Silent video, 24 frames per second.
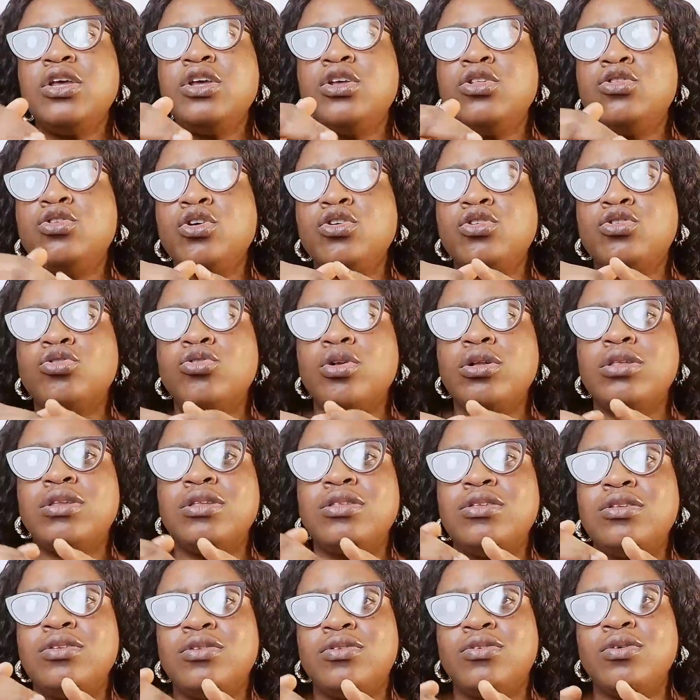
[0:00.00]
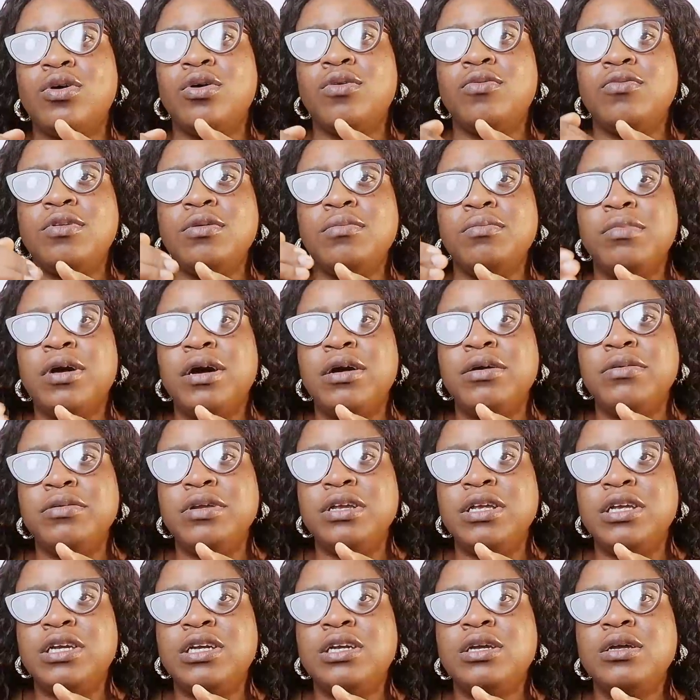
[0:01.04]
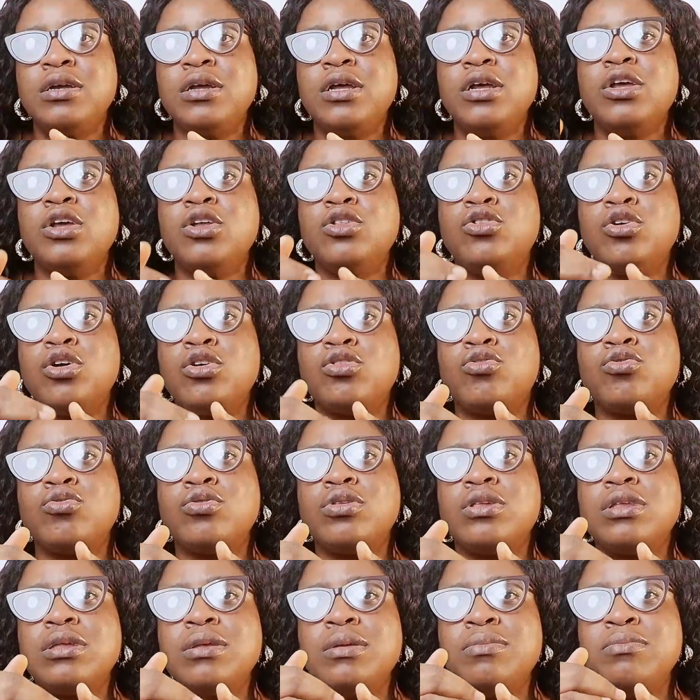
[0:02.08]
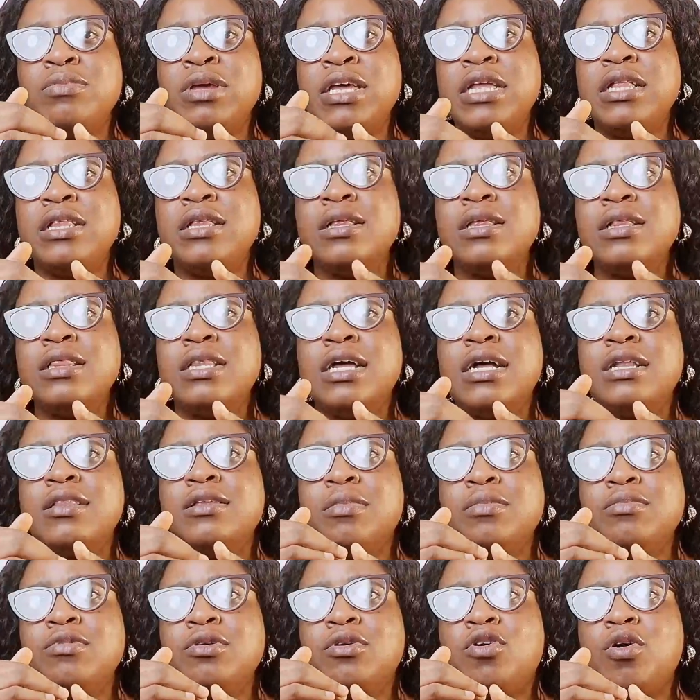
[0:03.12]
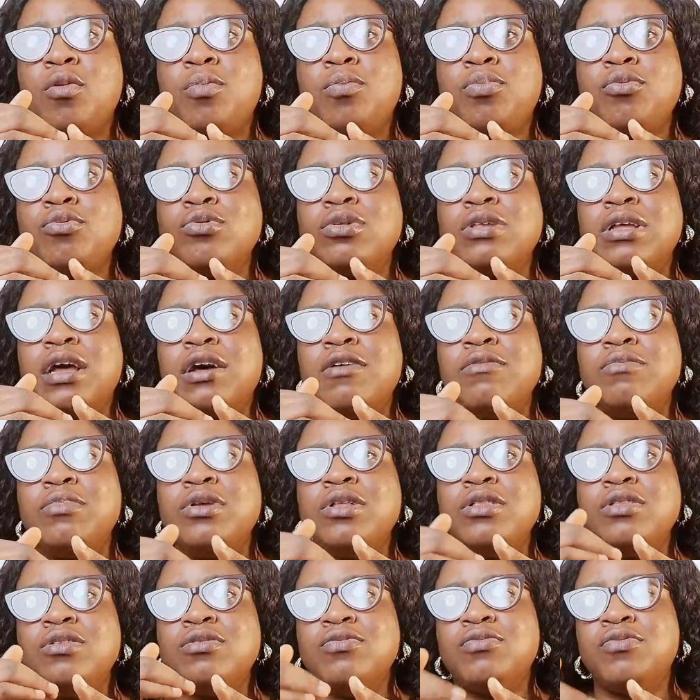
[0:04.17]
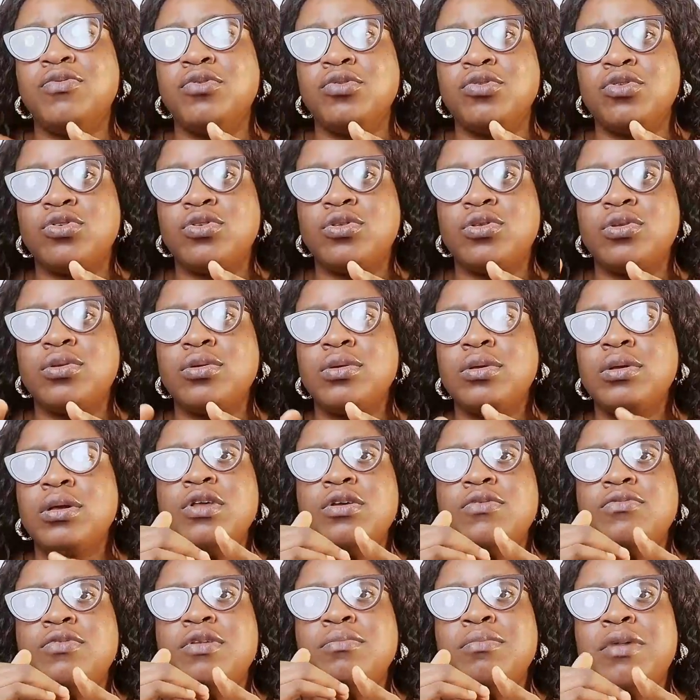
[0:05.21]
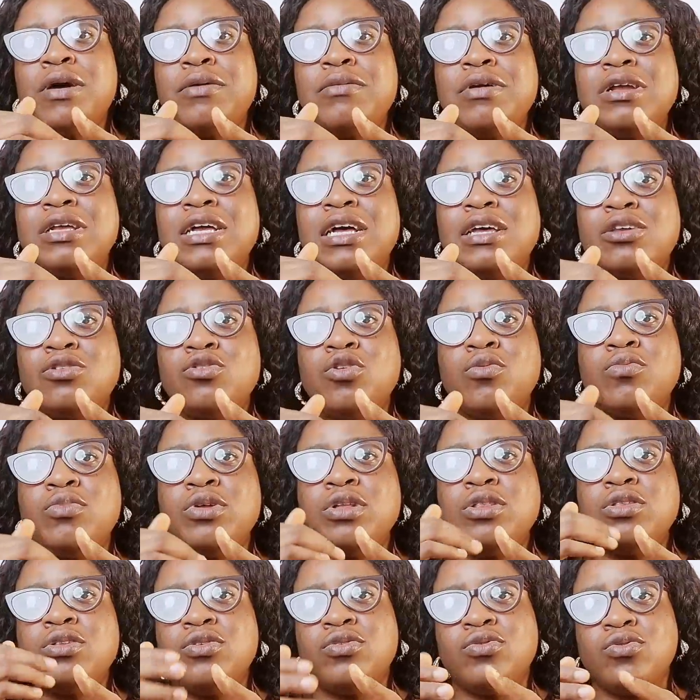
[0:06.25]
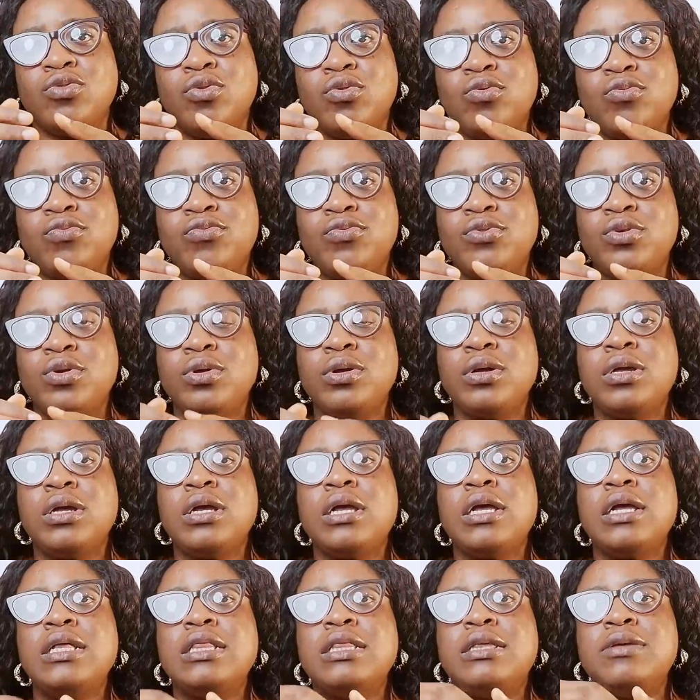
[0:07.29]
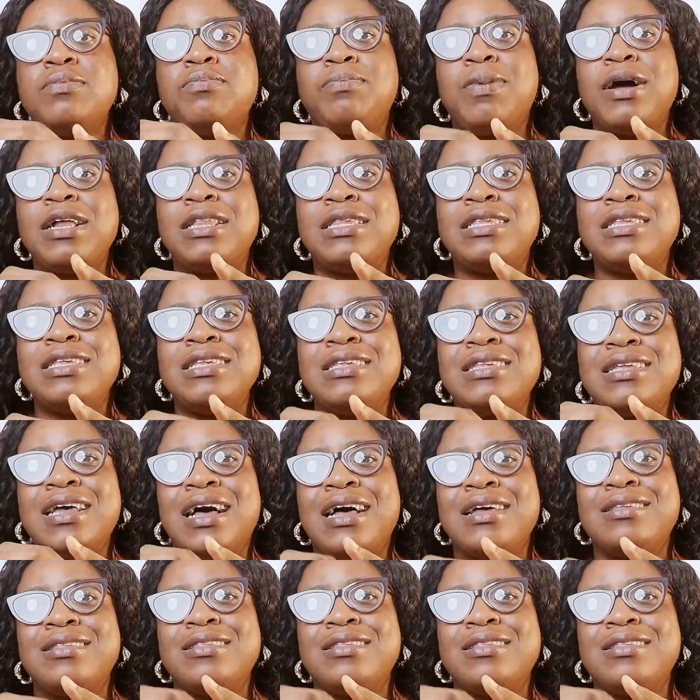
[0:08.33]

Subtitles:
It does not dissolve the marriage. It doesn't mean that the couples have been divorced. If the marriage has not been dissolved, the parties are